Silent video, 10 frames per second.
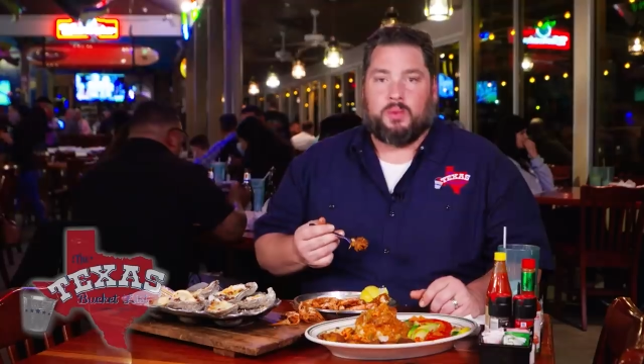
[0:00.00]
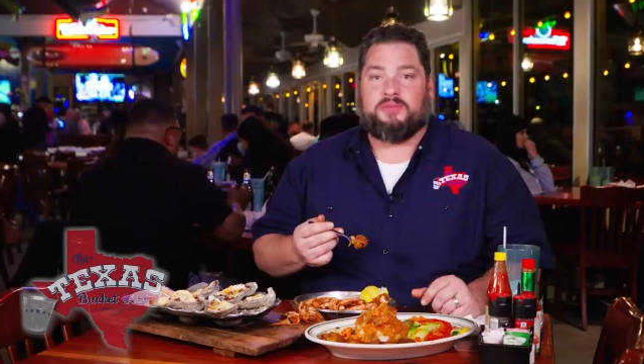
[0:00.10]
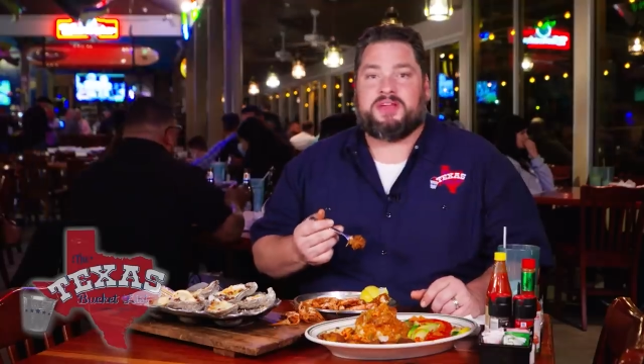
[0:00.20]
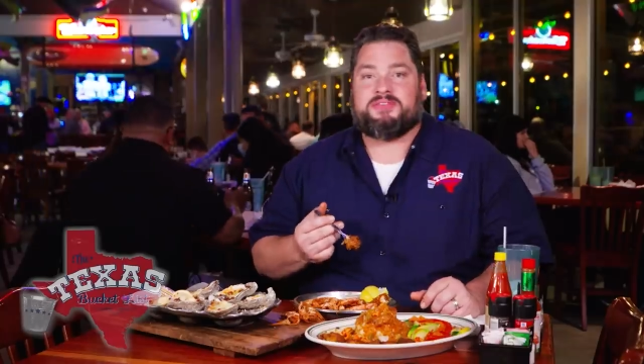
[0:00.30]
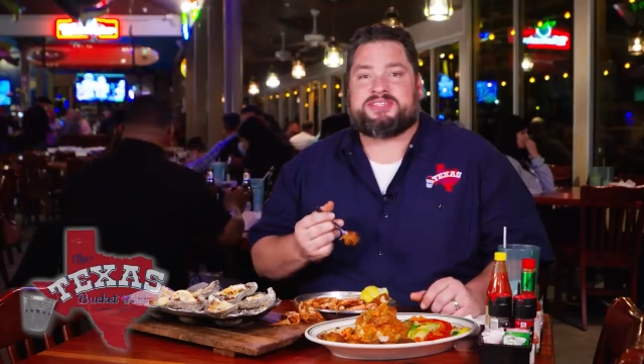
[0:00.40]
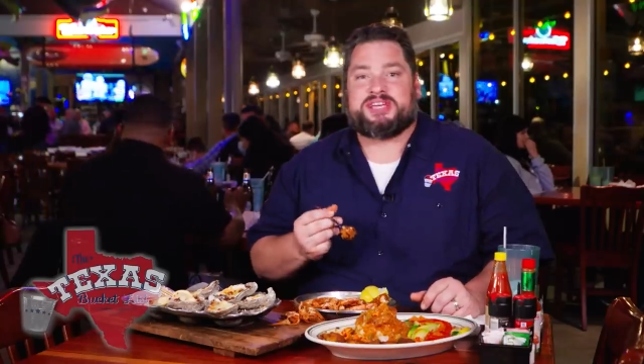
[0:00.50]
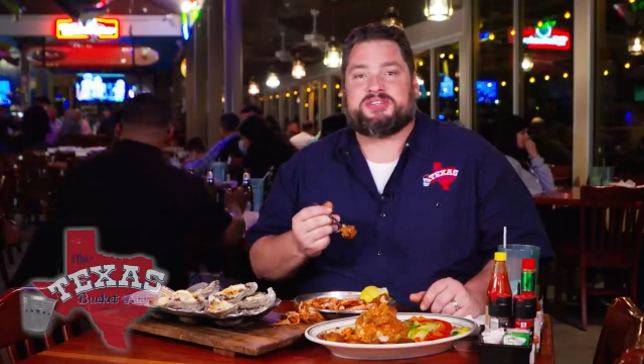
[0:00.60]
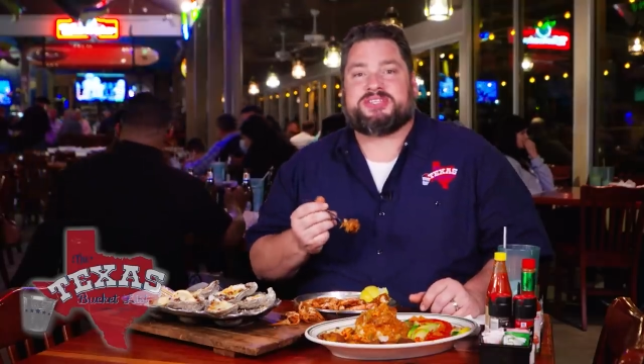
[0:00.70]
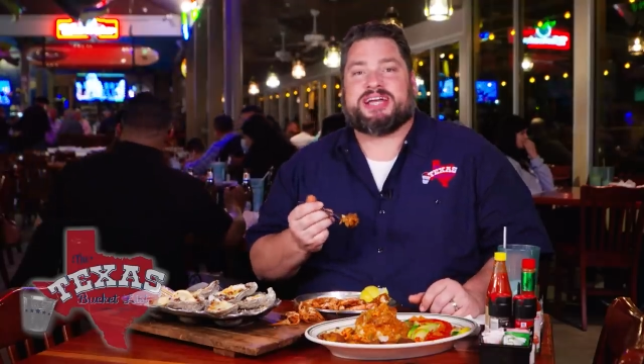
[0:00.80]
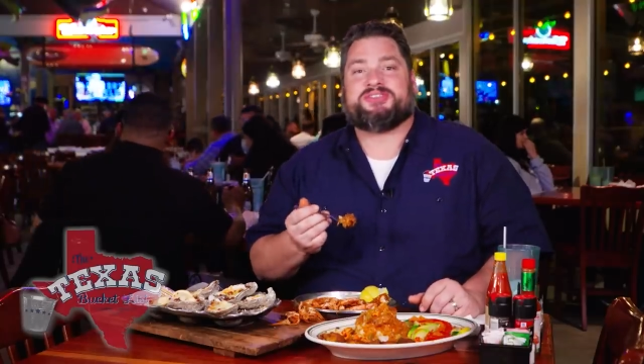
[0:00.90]
Well, if you ever set
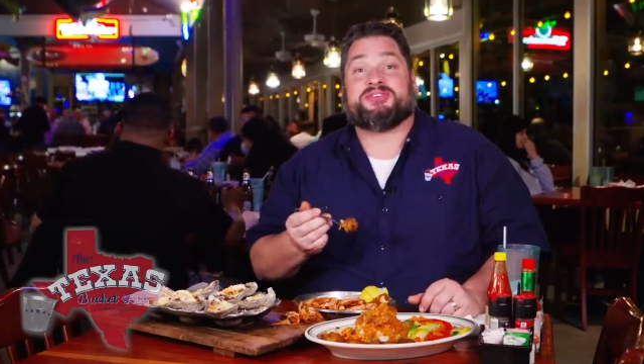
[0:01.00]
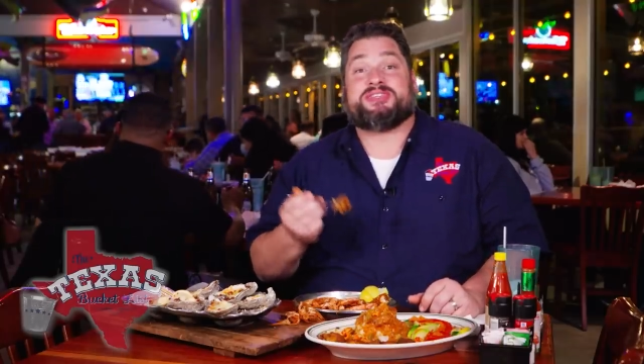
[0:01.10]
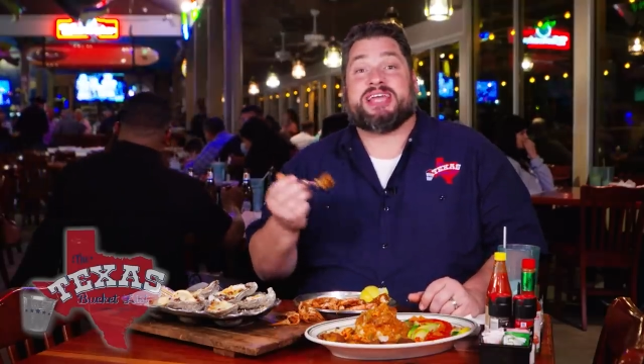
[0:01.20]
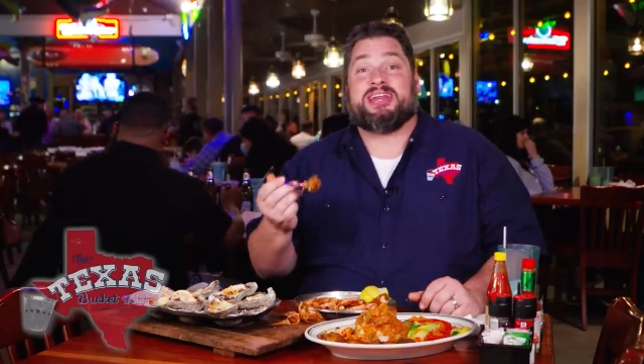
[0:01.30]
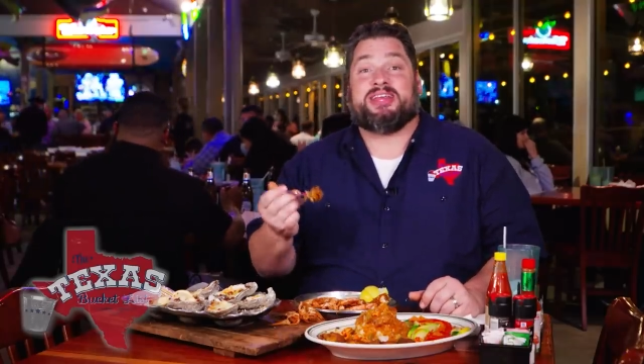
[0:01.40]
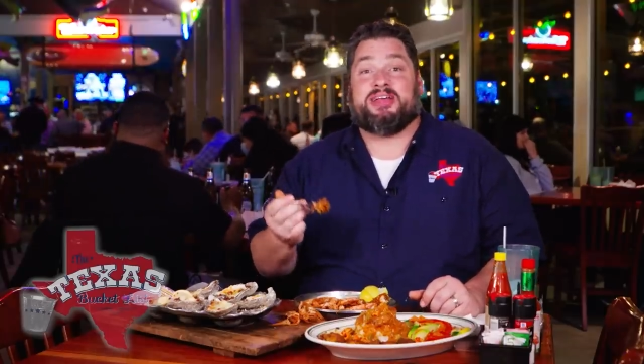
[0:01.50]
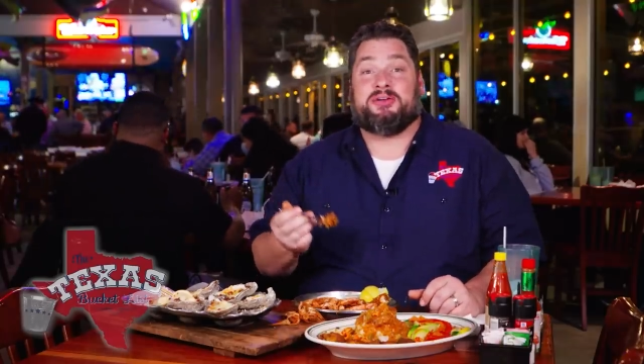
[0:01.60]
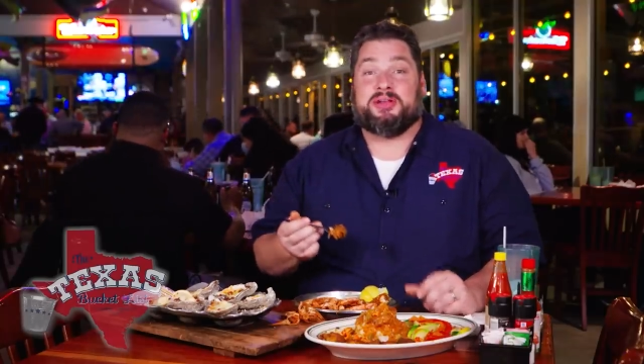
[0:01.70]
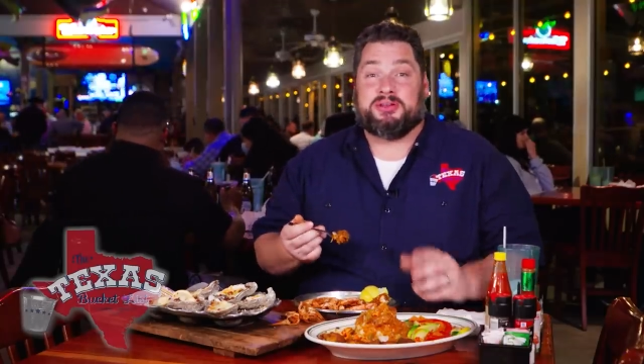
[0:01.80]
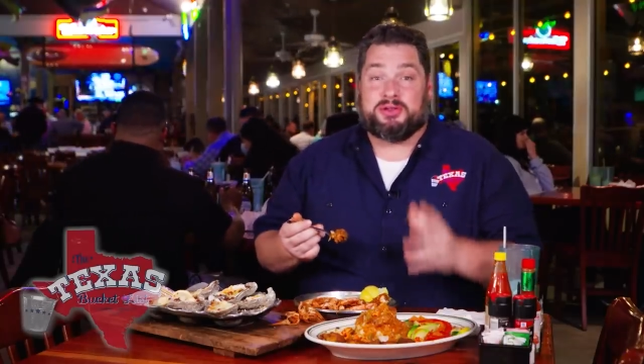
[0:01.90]
your sights on San
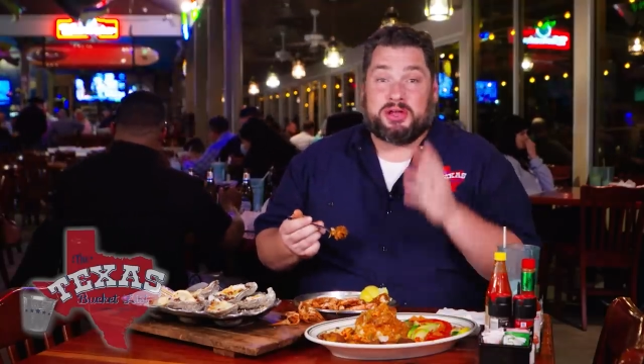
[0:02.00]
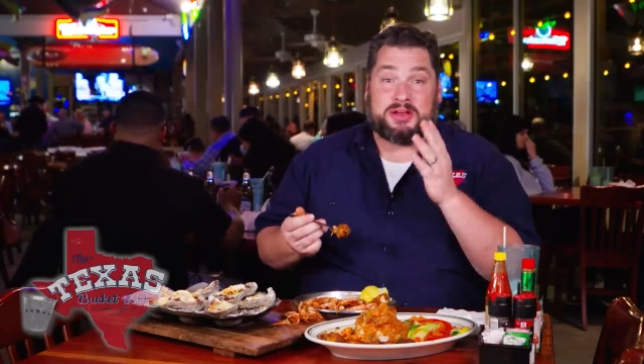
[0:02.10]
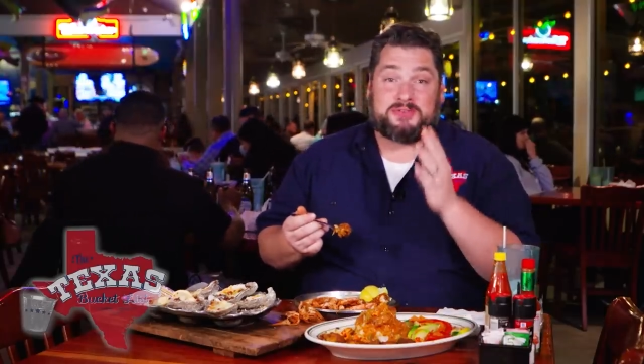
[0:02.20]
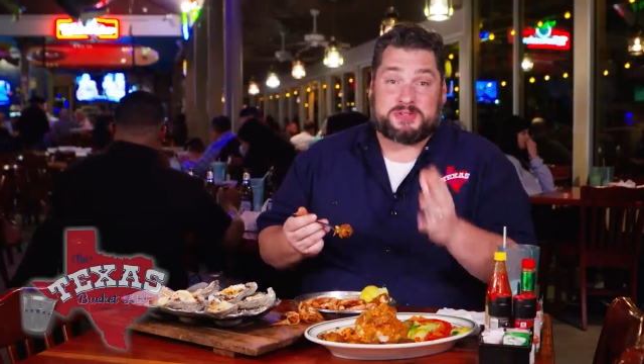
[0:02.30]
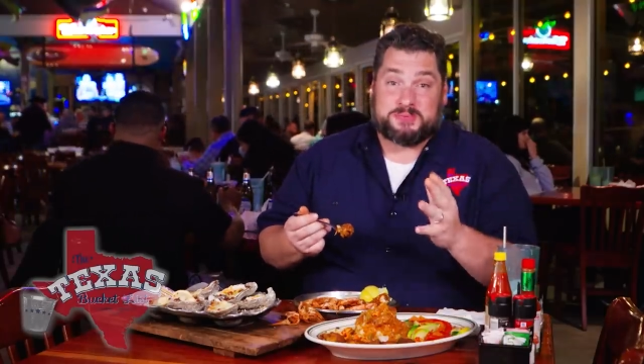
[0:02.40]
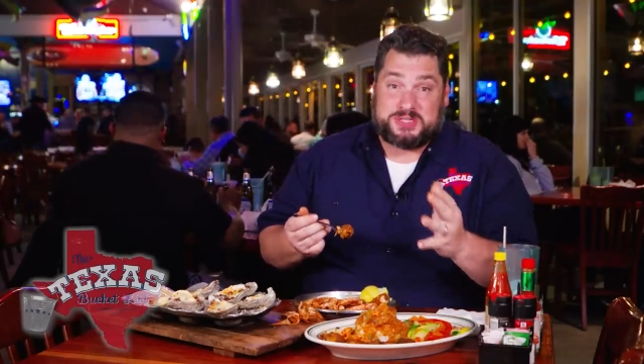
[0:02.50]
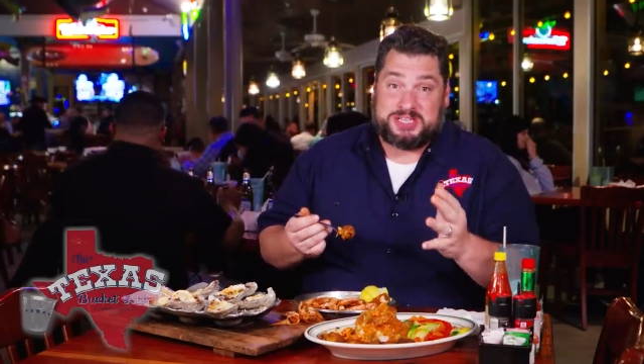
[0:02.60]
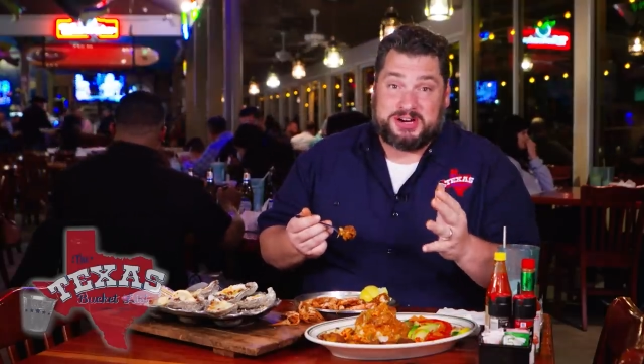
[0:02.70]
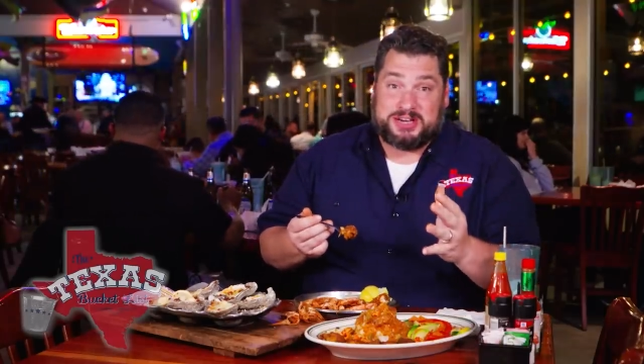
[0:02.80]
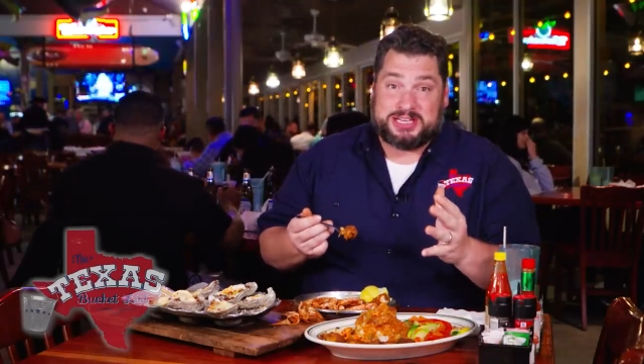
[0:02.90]
Leon and you're looking for some
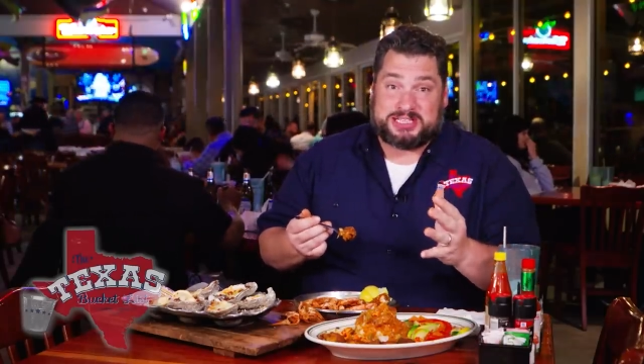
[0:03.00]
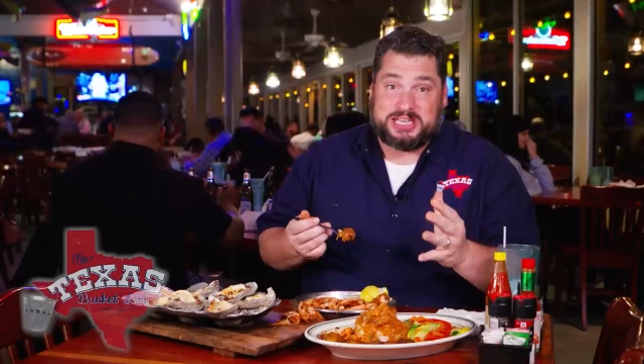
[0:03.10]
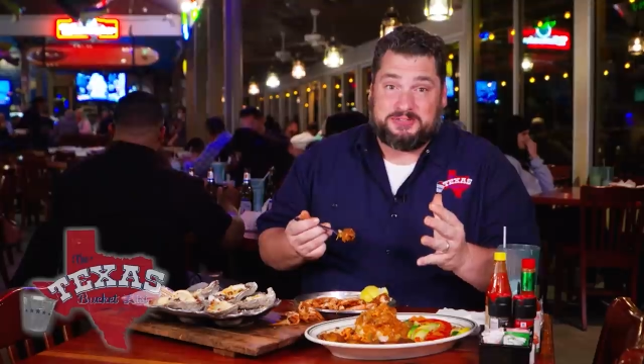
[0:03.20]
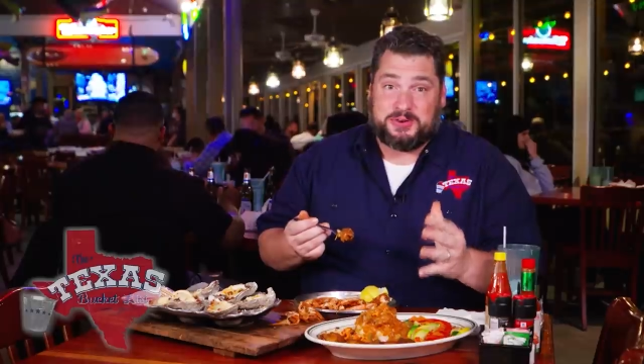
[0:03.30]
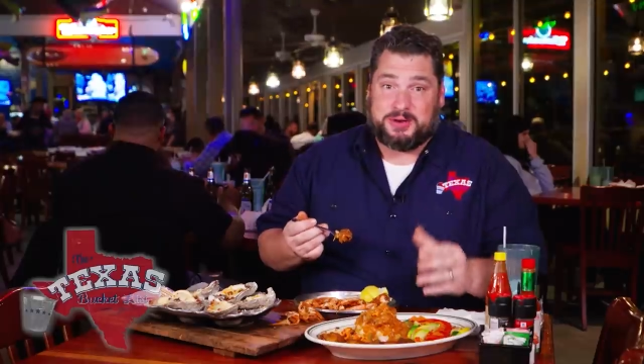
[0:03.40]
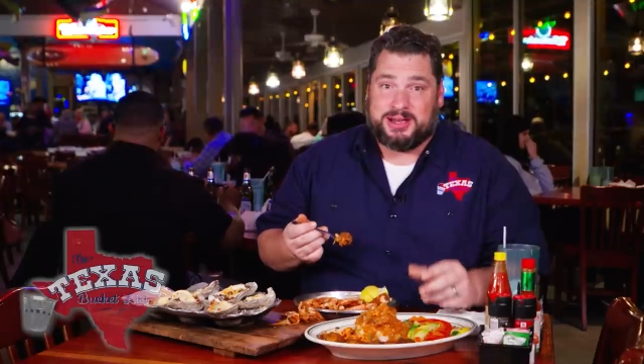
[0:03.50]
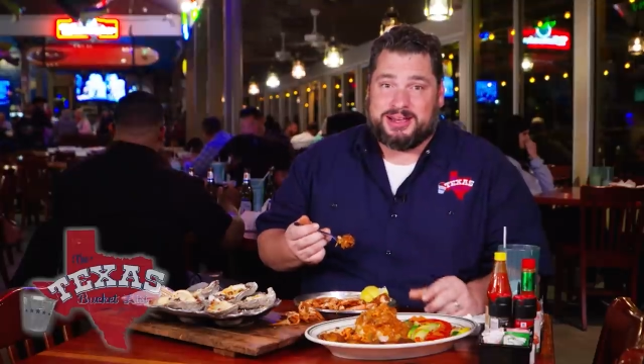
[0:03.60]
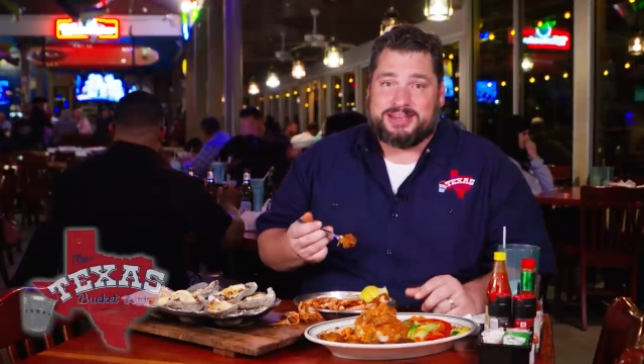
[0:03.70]
serious seafood,